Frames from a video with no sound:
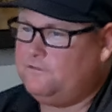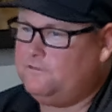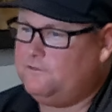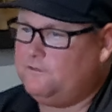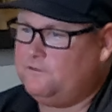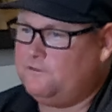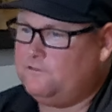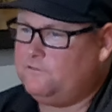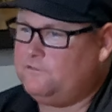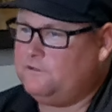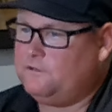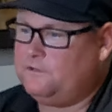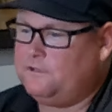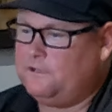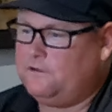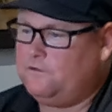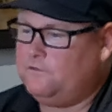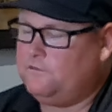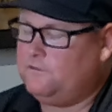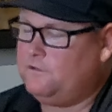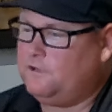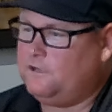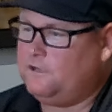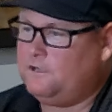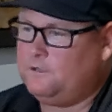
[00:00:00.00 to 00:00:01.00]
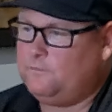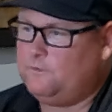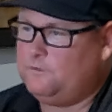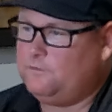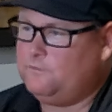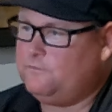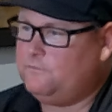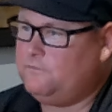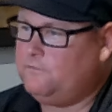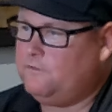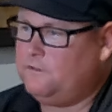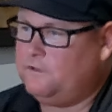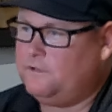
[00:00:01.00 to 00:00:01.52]
you sit down, talk
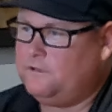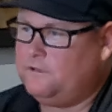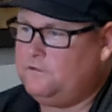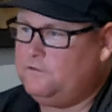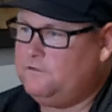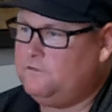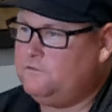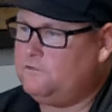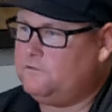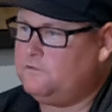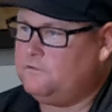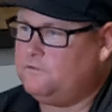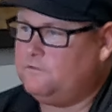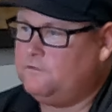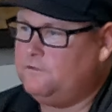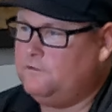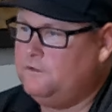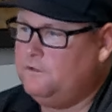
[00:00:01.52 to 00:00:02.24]
about things, and